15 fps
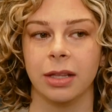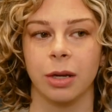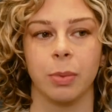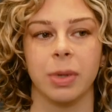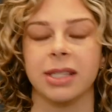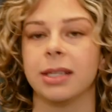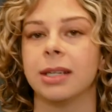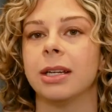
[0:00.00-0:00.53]
There
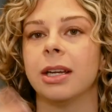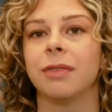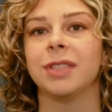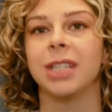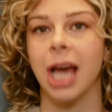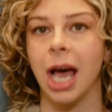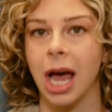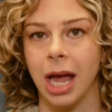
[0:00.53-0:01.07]
wasn't enough
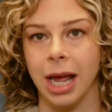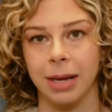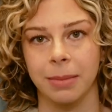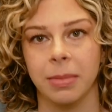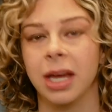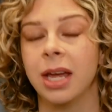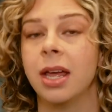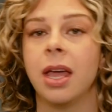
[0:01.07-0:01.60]

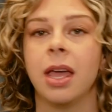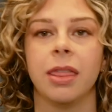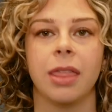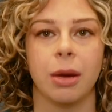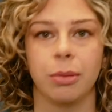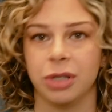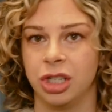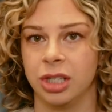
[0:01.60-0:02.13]
time
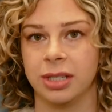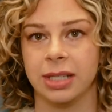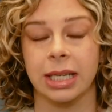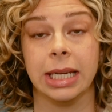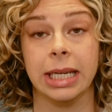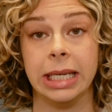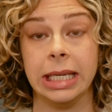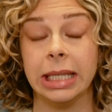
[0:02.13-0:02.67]
that was just
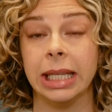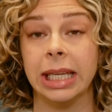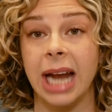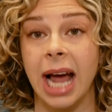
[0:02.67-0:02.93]
going to heal it.